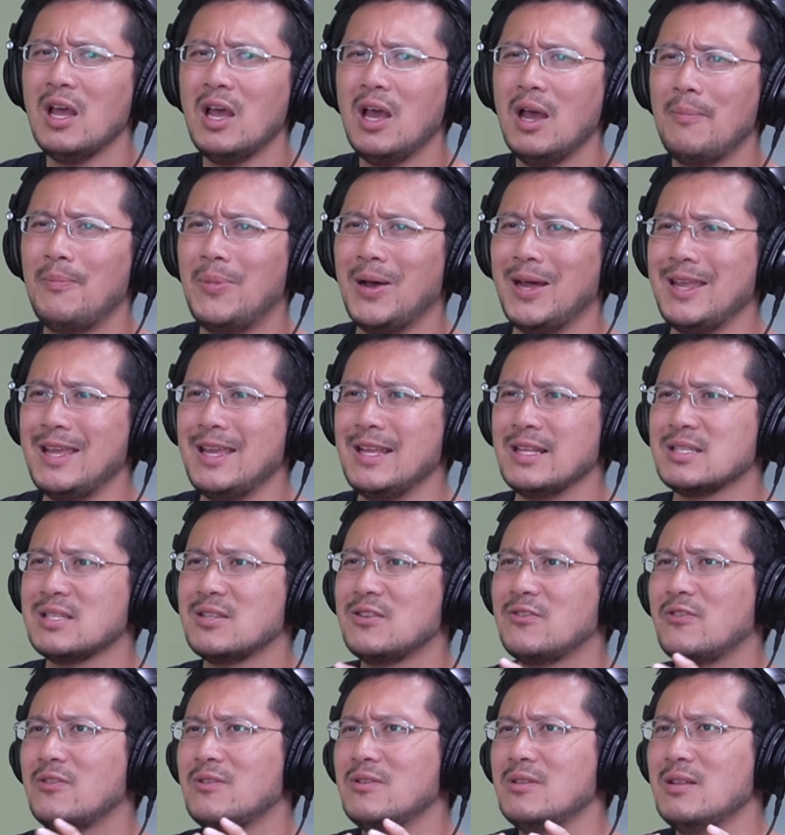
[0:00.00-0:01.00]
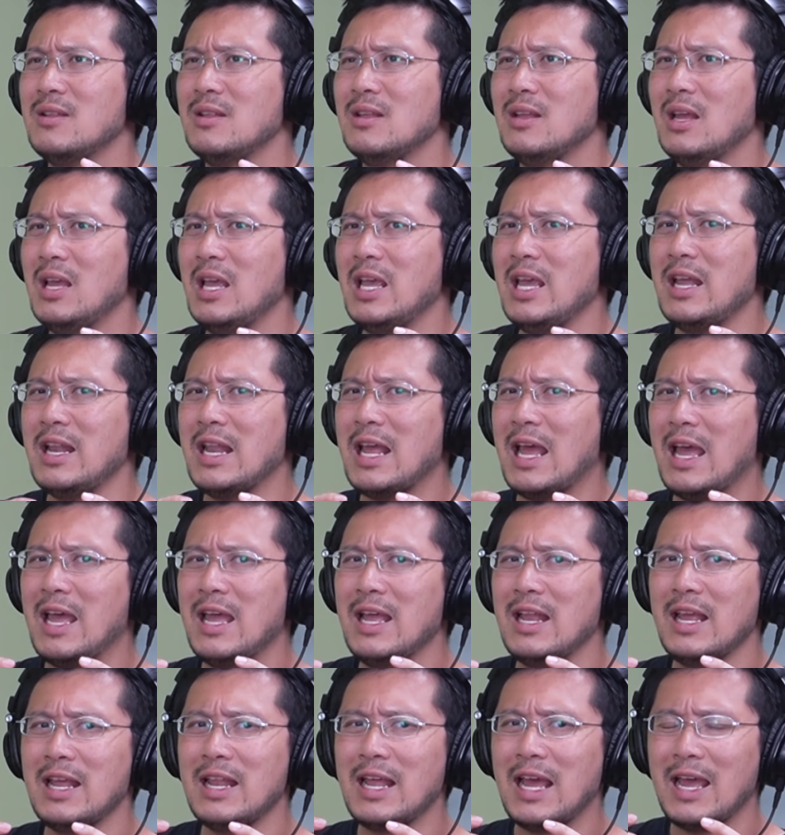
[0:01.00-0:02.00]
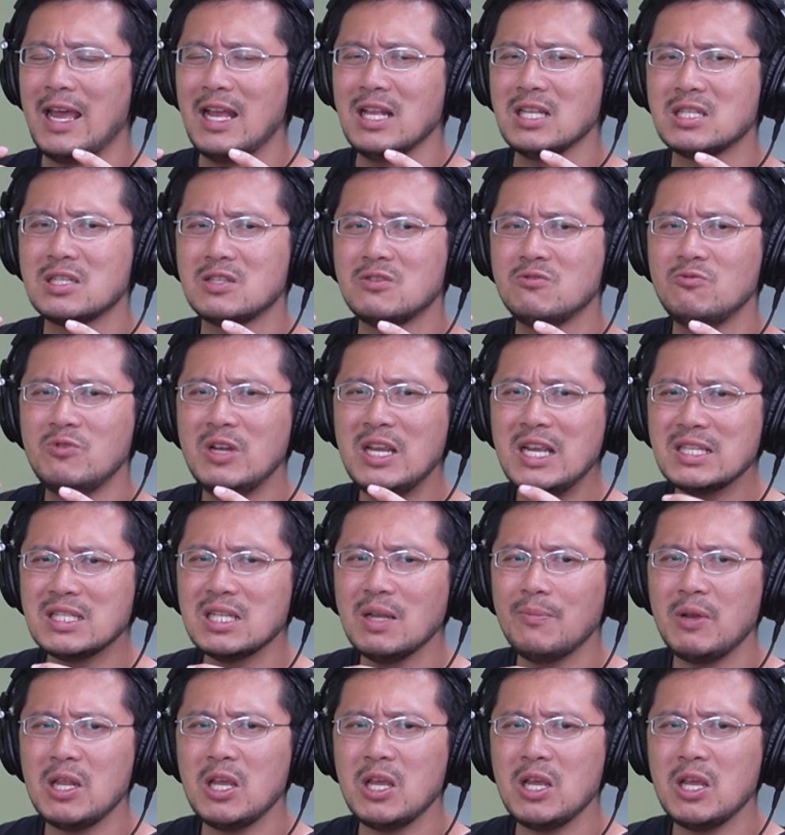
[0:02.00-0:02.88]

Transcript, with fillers: But it's it, it it's reasonably